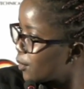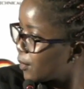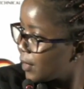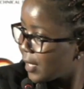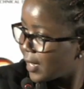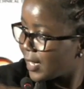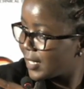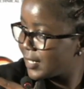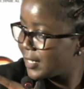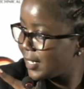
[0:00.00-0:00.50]

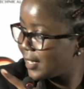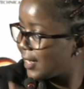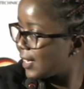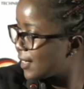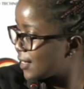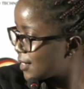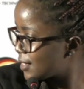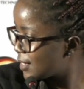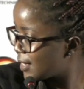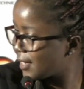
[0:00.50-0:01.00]
They can see the
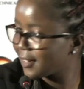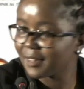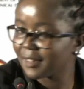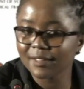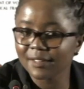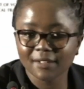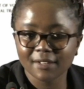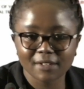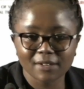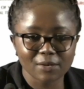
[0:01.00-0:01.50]
other side,
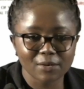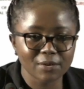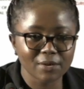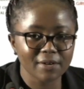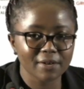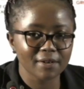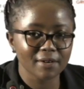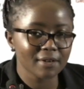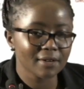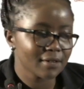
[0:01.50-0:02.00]
eh?
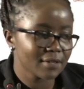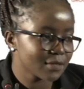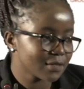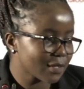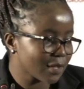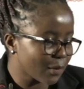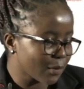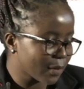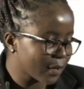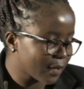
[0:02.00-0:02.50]
Okay.
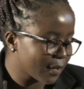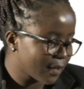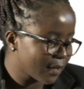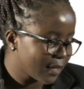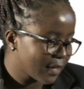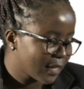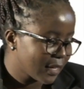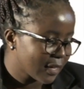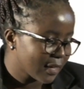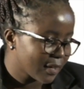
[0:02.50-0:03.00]
Sawa.
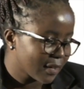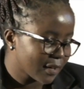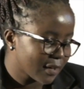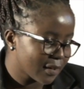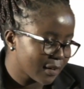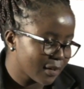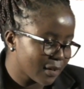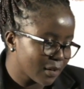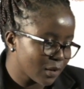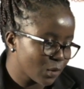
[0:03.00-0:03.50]

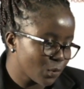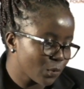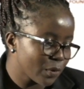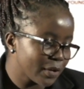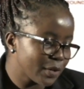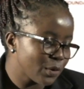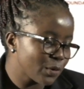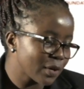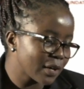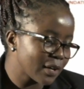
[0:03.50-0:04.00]

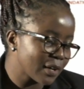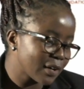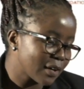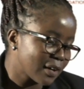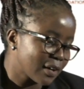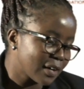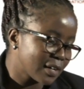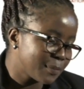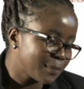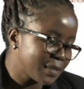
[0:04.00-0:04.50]
When you are
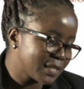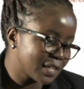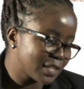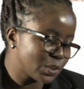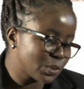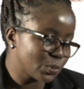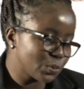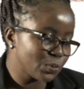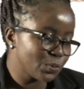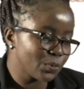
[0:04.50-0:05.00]

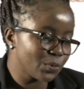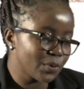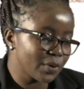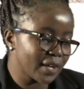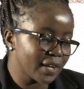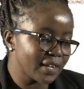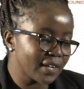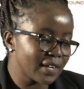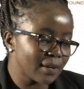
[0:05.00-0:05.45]
admitted to